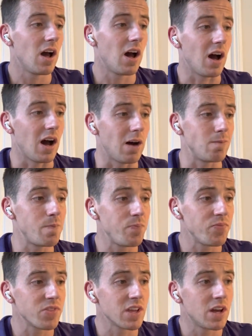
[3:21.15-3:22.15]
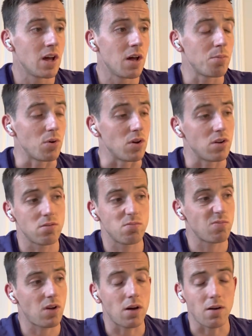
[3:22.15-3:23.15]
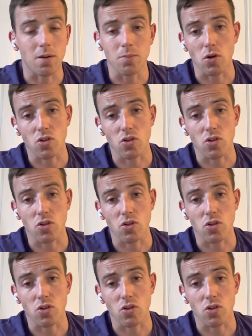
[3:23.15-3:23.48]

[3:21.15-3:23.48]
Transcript: But I'm not